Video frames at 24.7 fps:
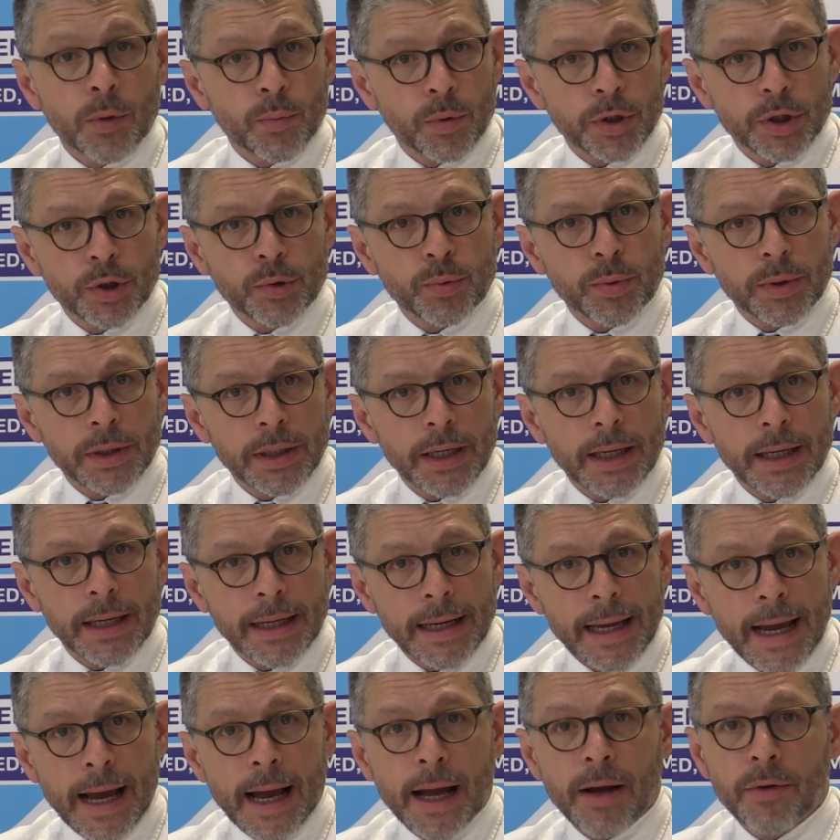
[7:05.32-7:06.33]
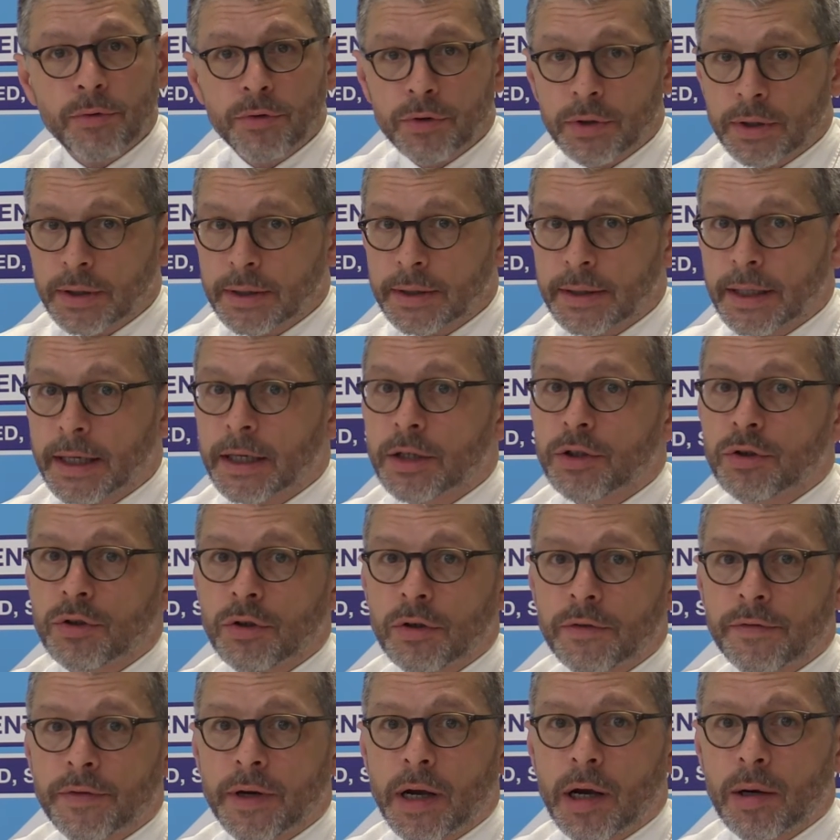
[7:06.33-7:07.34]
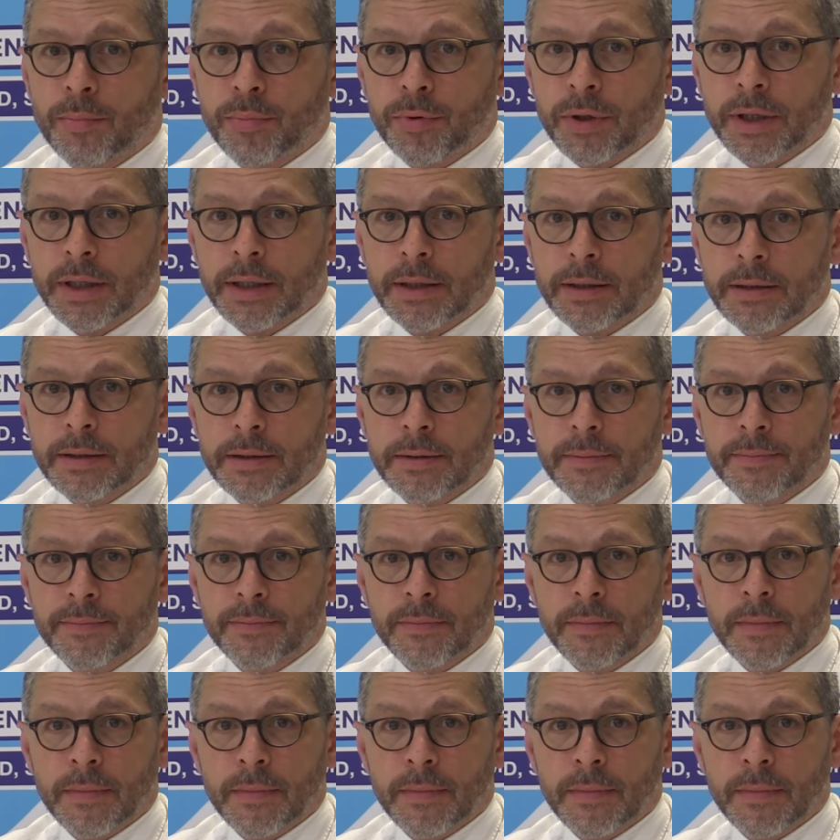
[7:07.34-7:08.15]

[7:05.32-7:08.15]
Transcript: which will allow the detection of outbreaks.